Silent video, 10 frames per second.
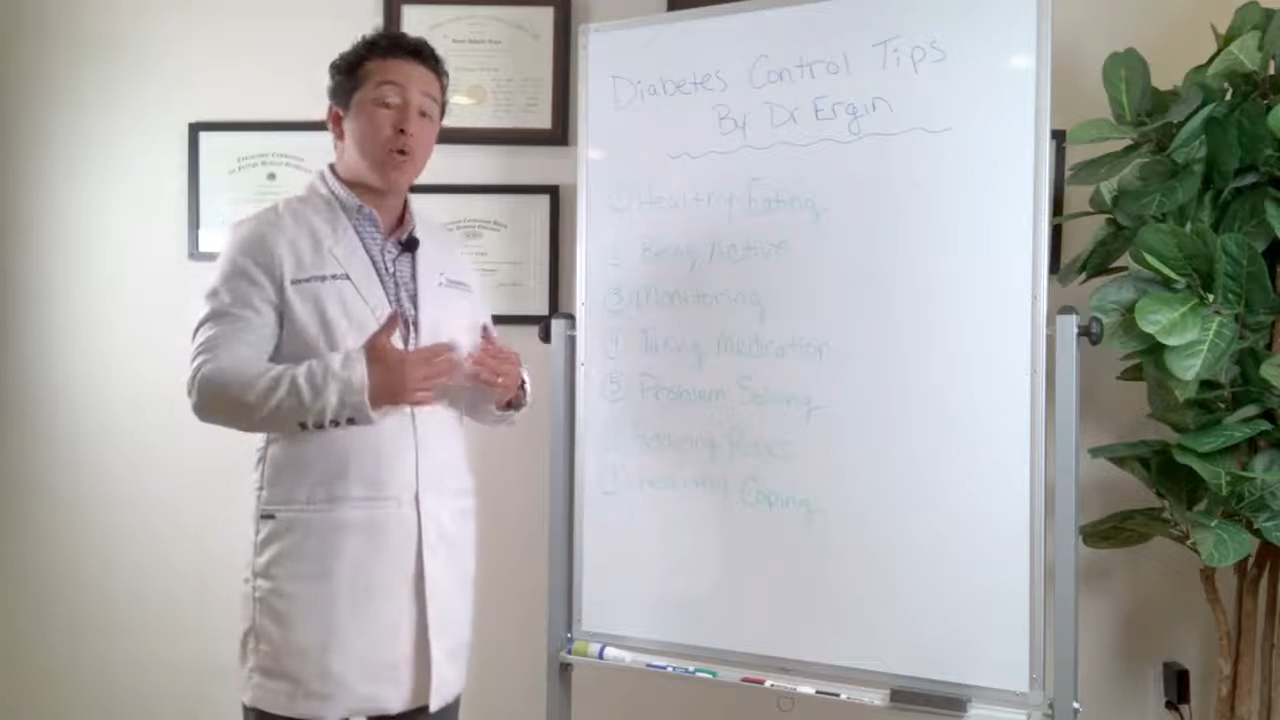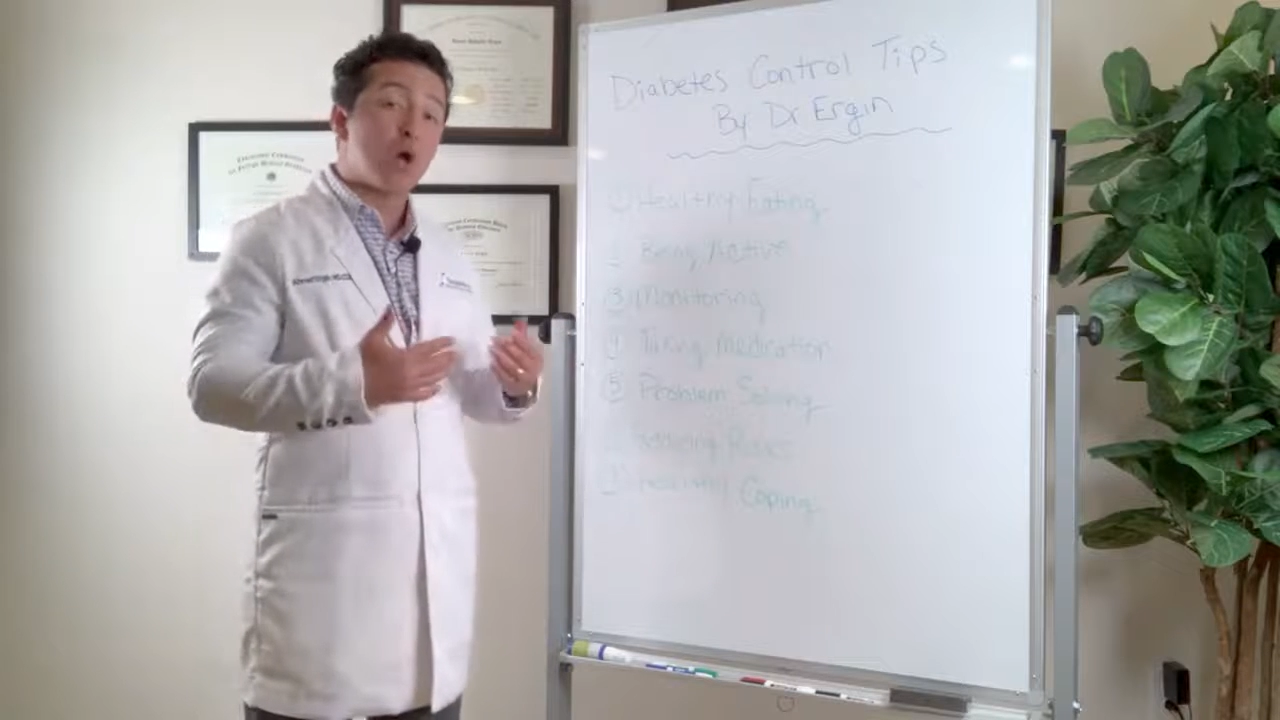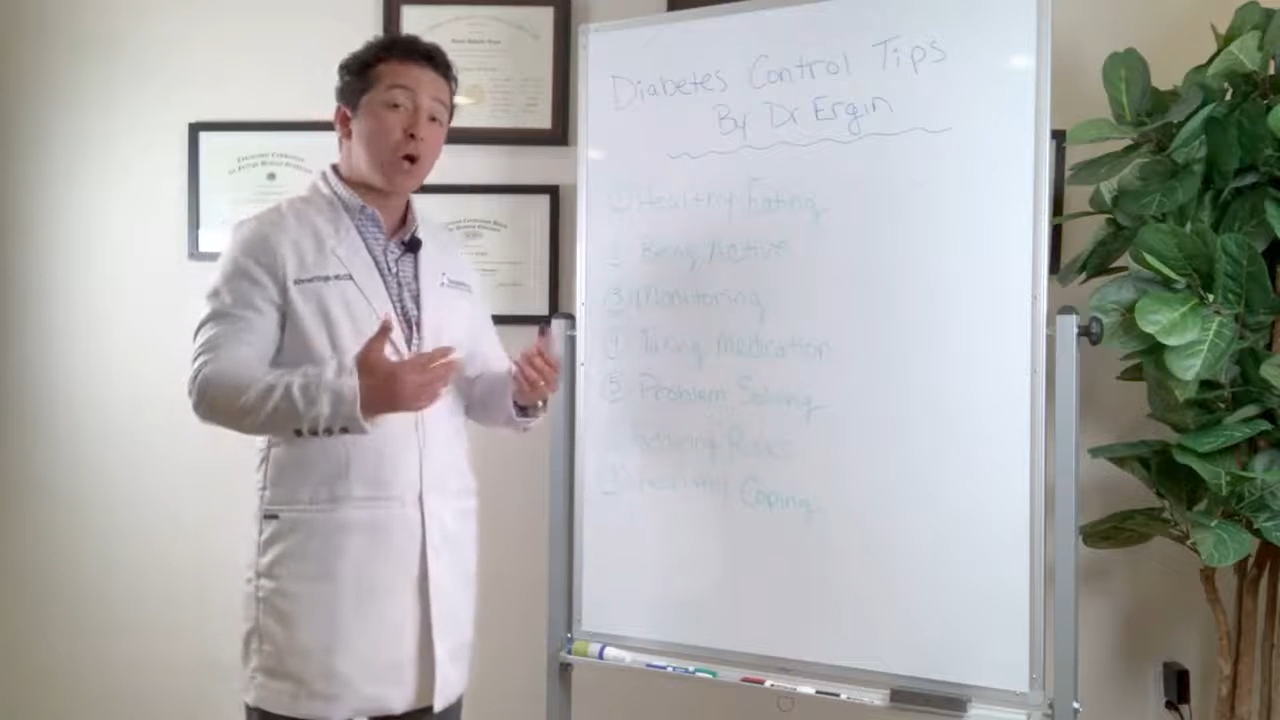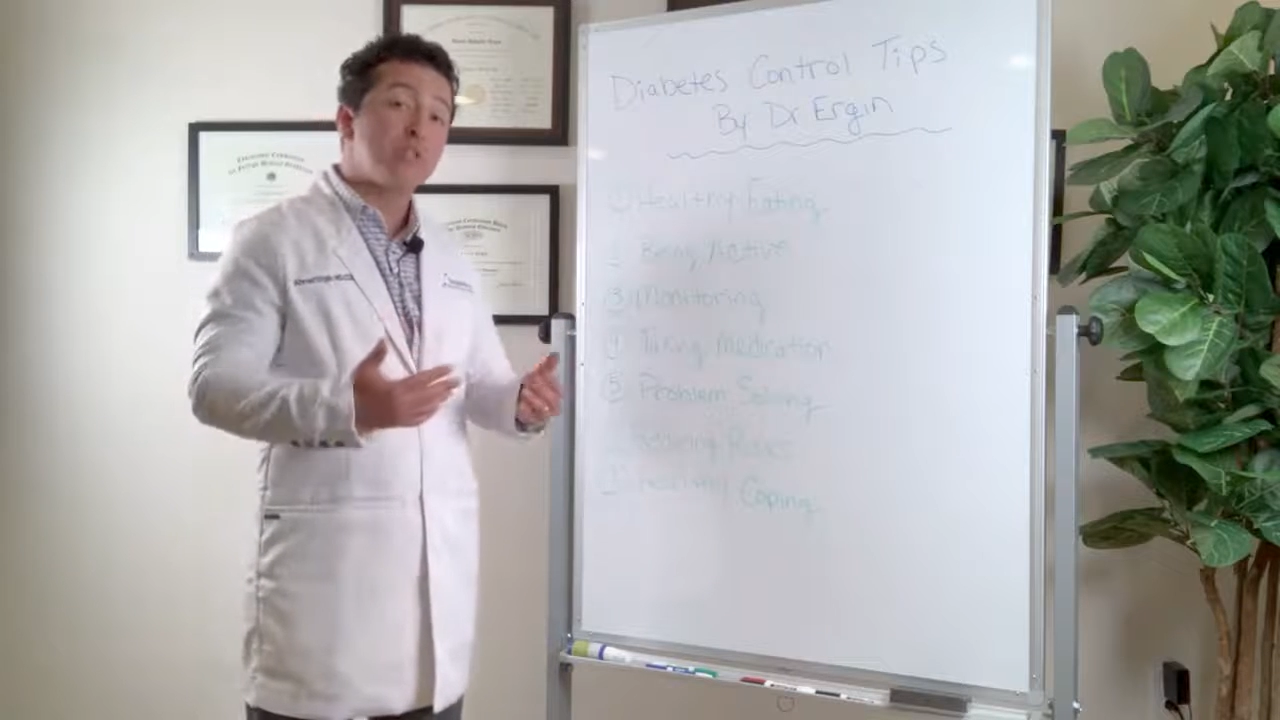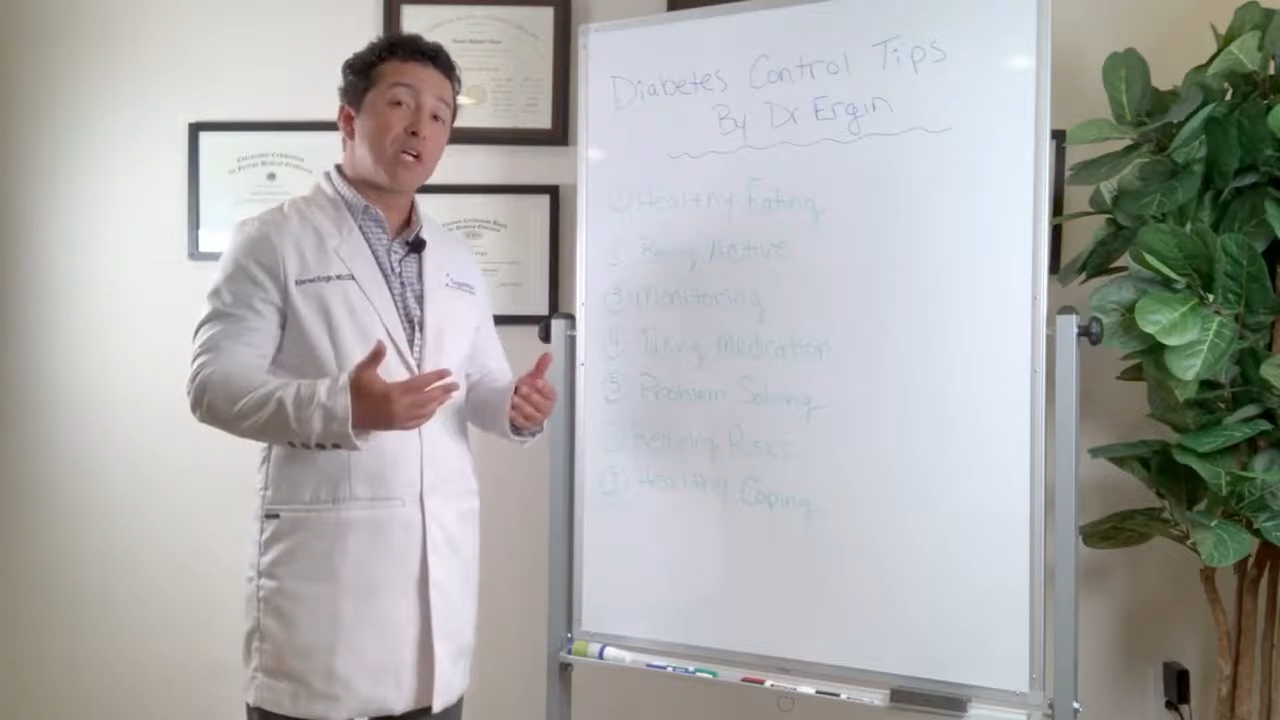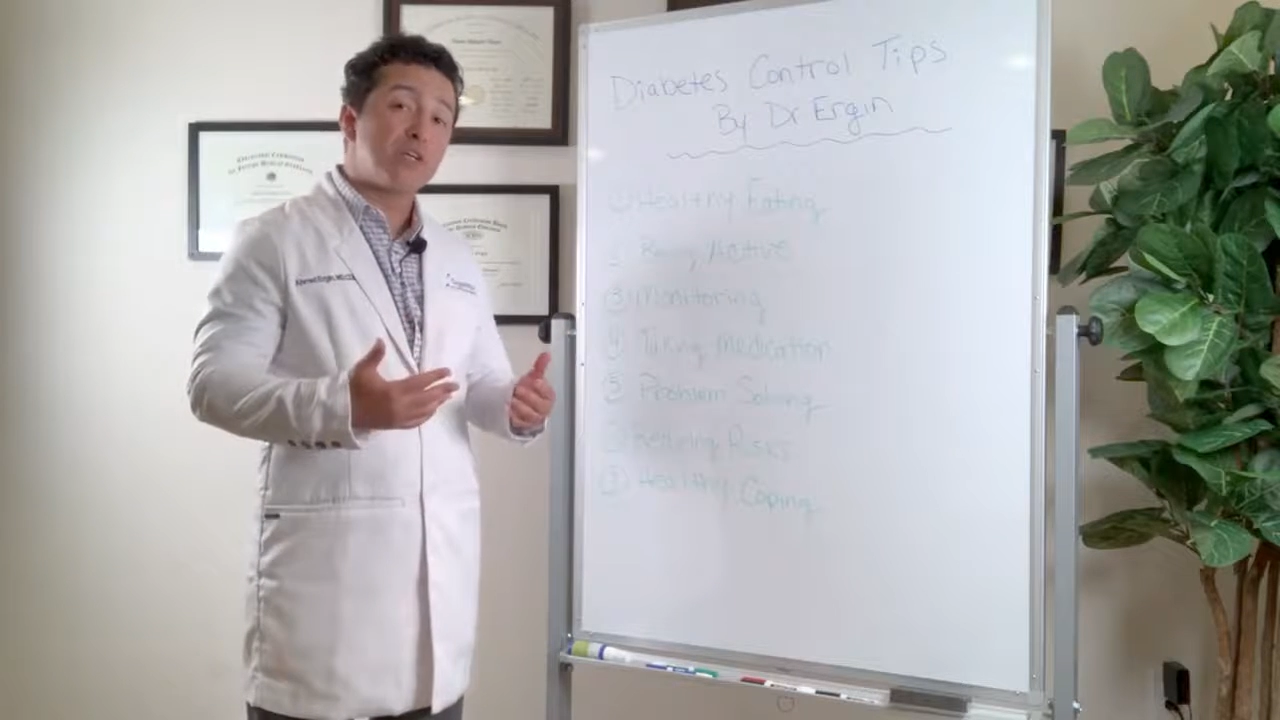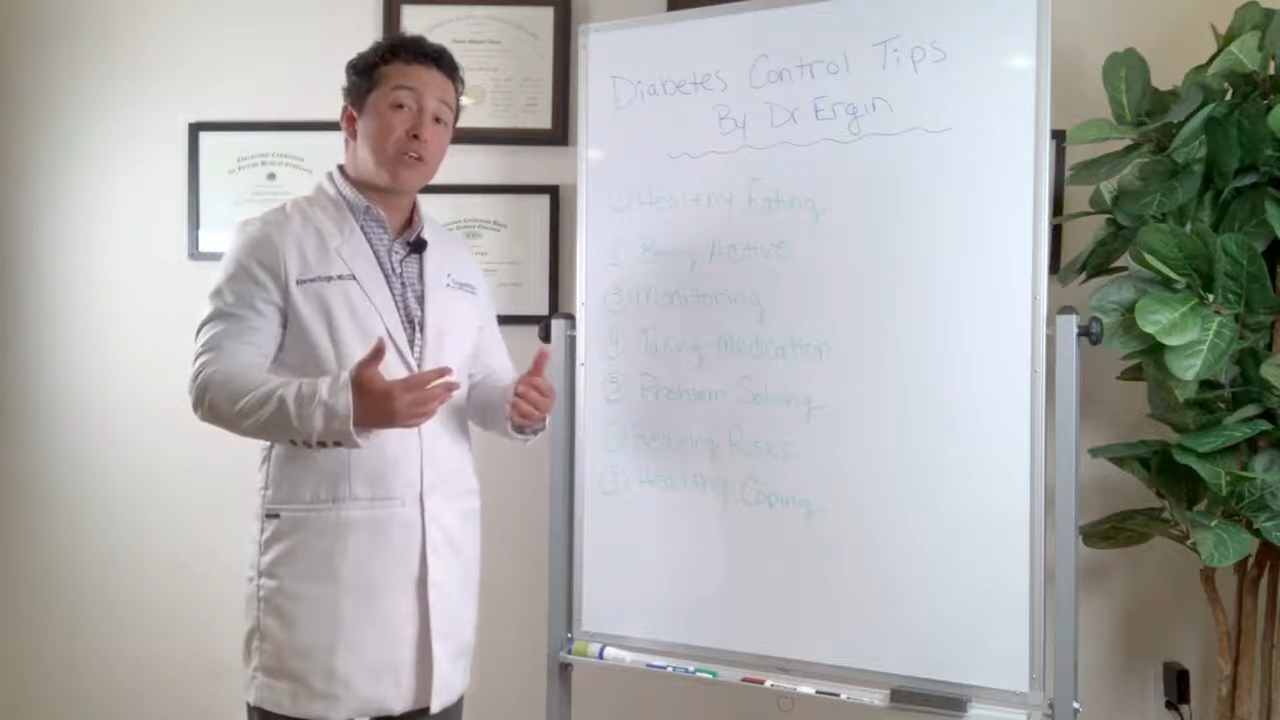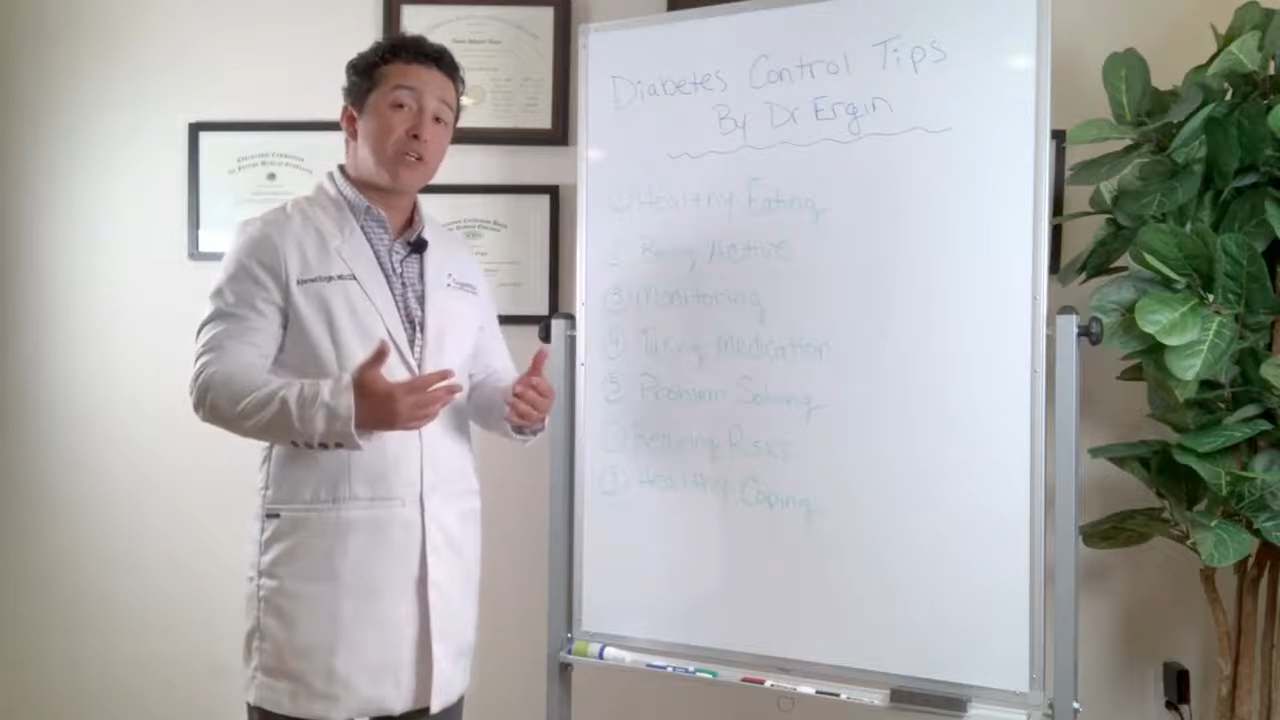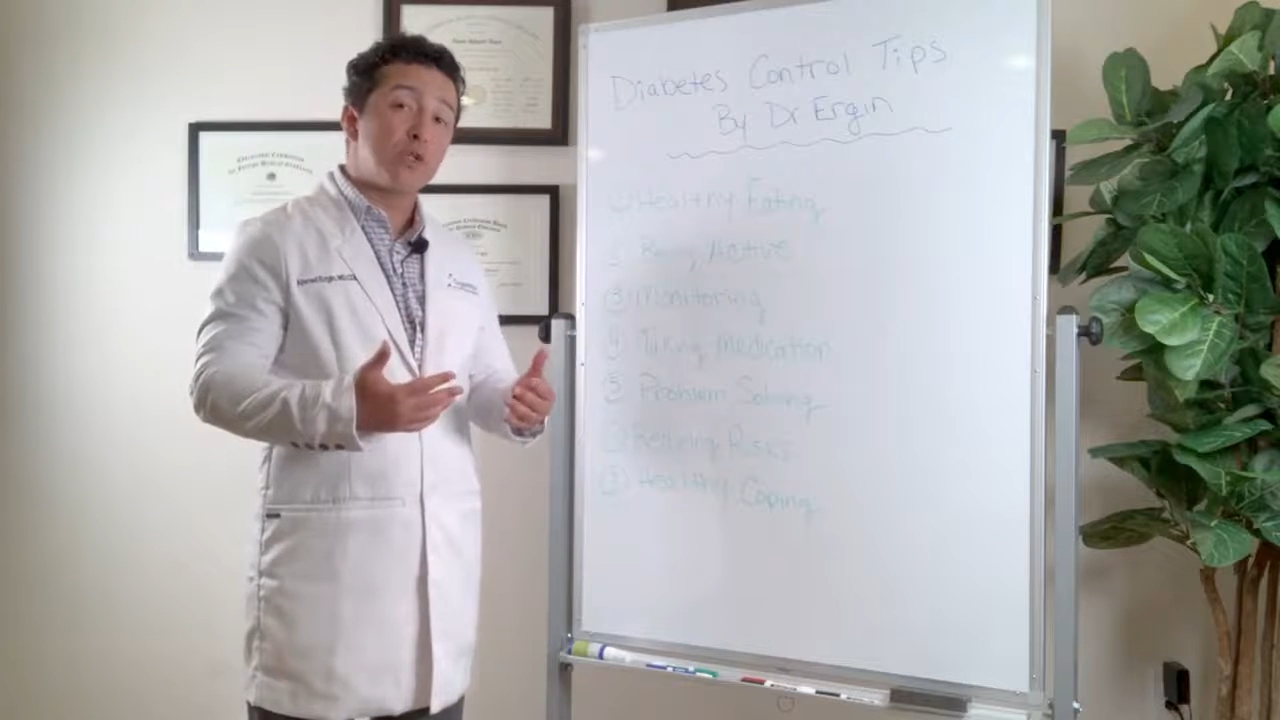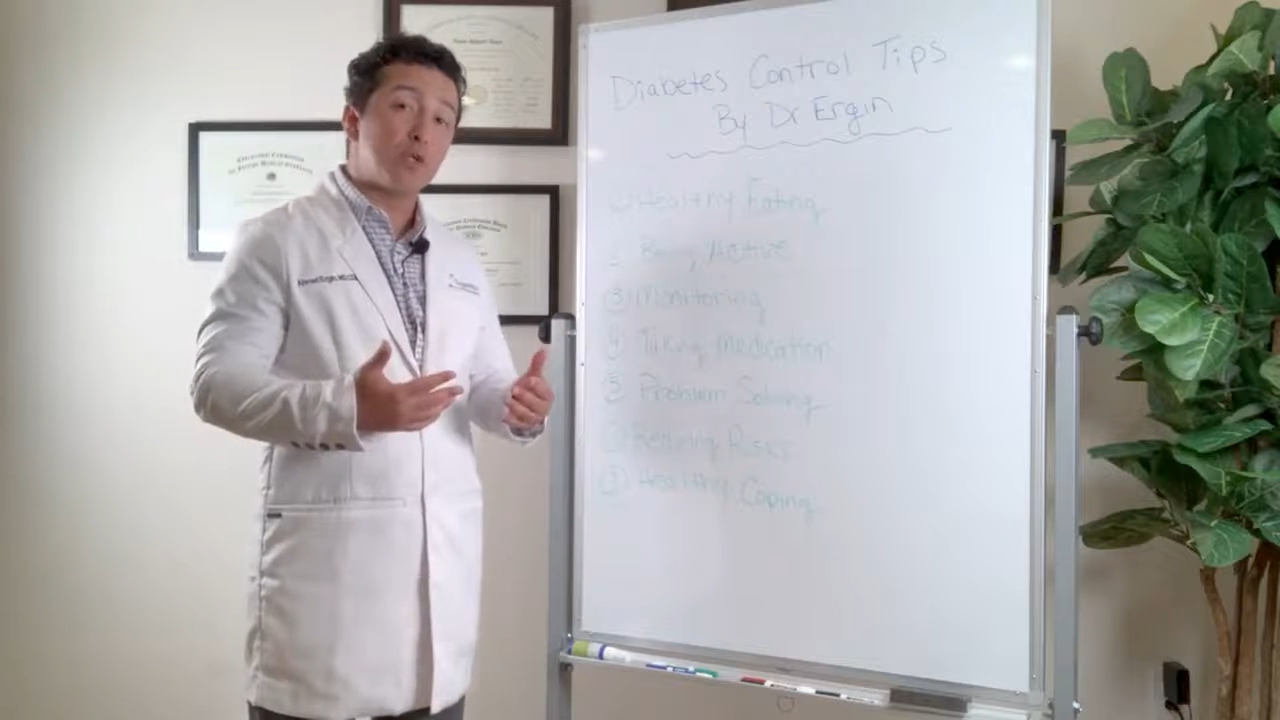carbs are
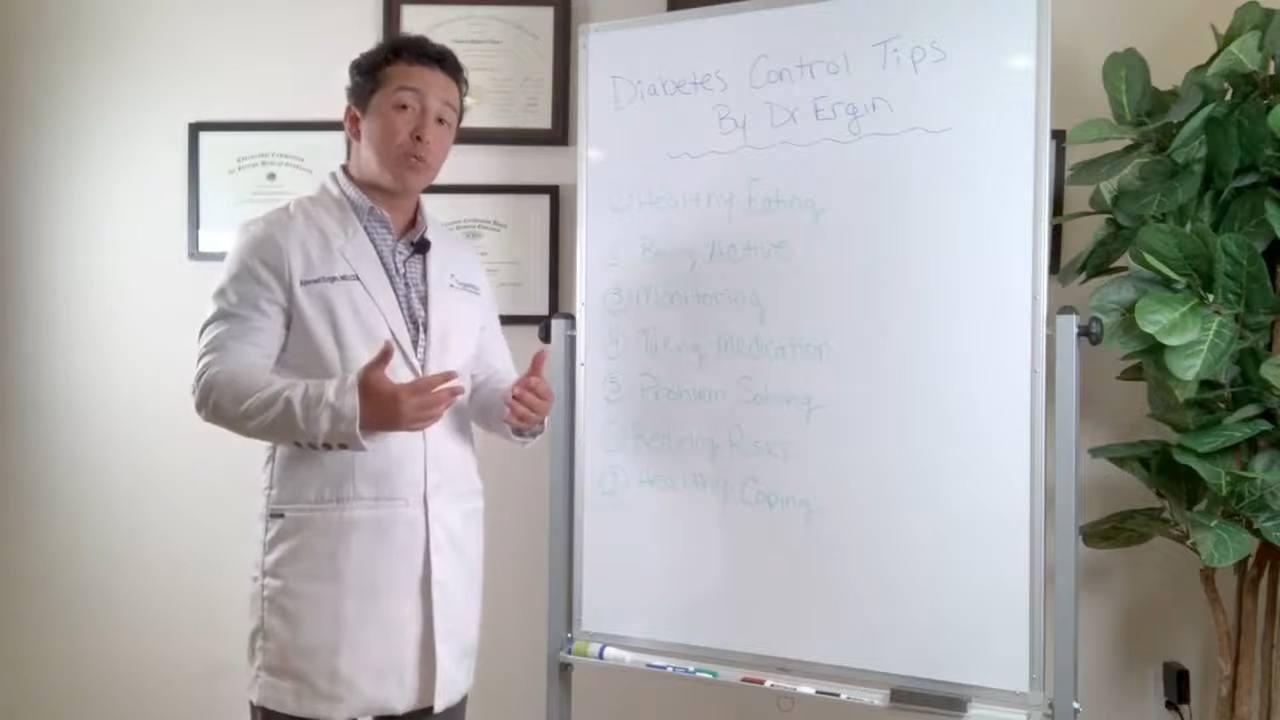affecting your